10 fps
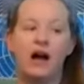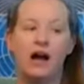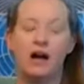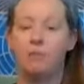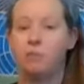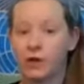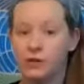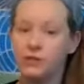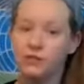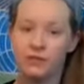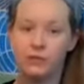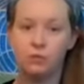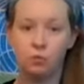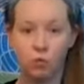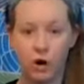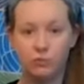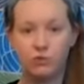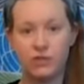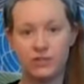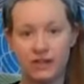We're going to do this one
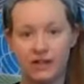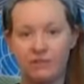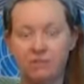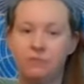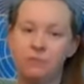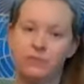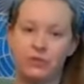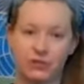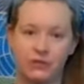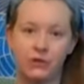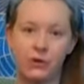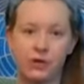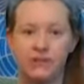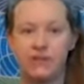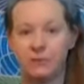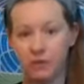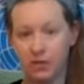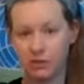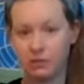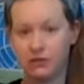more time, just so you can see
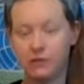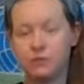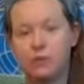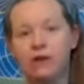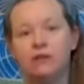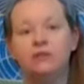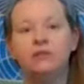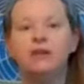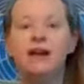me do it as well.